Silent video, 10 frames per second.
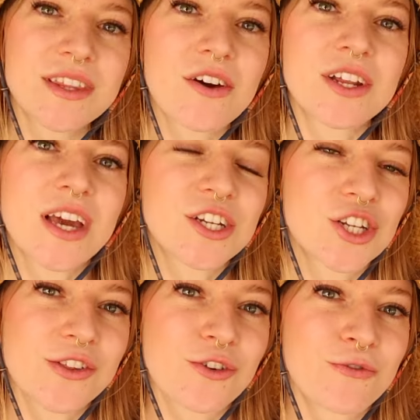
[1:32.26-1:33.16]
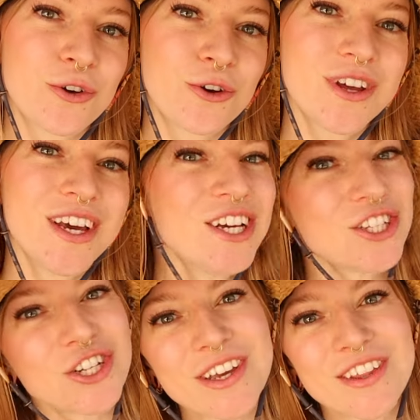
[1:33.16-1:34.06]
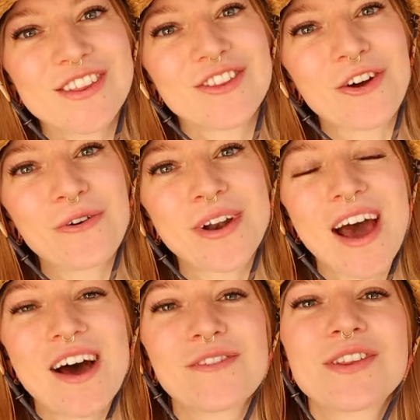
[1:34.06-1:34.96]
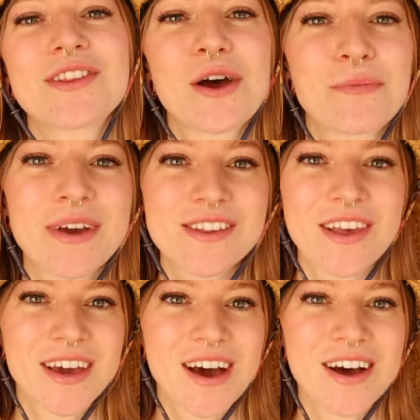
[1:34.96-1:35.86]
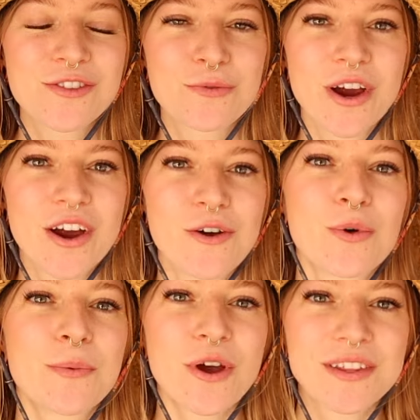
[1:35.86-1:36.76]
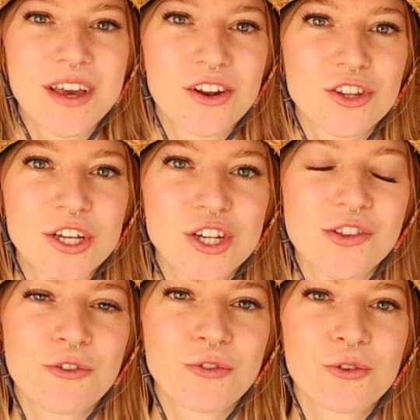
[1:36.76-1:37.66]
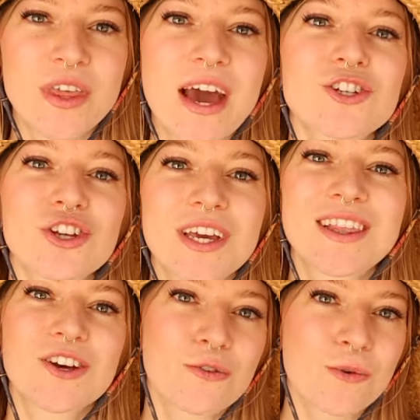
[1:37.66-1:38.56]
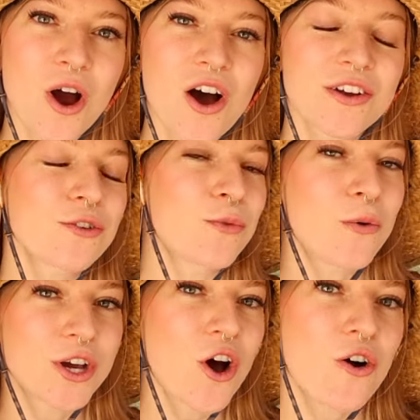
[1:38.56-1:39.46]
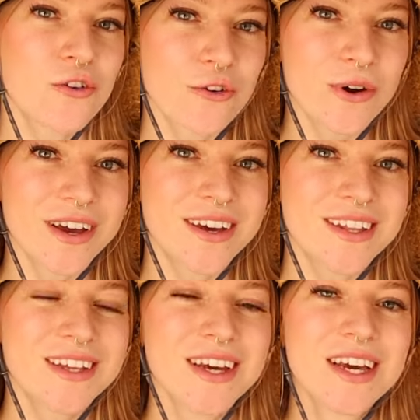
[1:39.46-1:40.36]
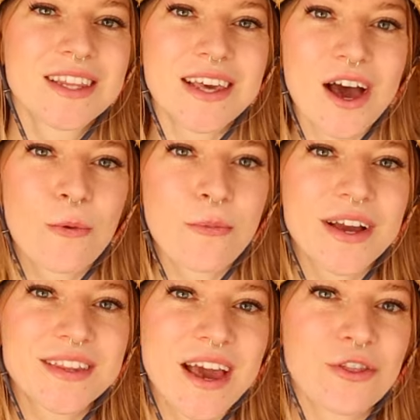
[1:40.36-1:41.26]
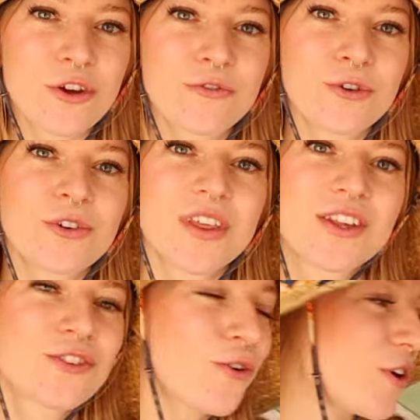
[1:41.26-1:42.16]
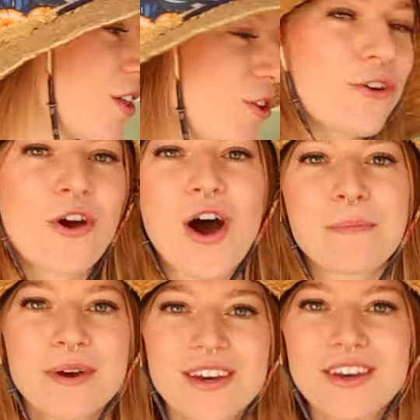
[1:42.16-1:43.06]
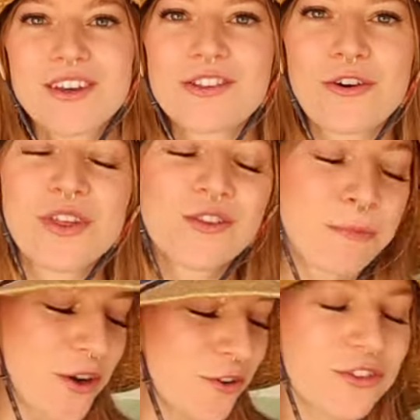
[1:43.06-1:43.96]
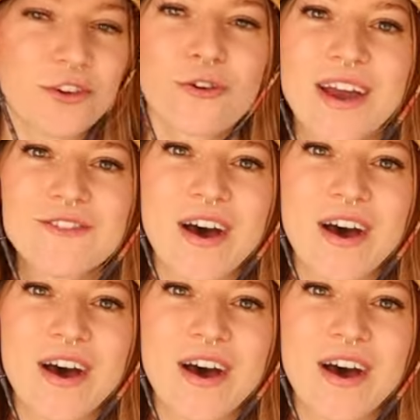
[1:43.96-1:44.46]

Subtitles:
down and digest their food. Chickens don't have stomachs like us where we break down and digest their food. They actually eat little rocks, or what we call grit, to help break down their food, and they store it in their crop. So this bundle is a great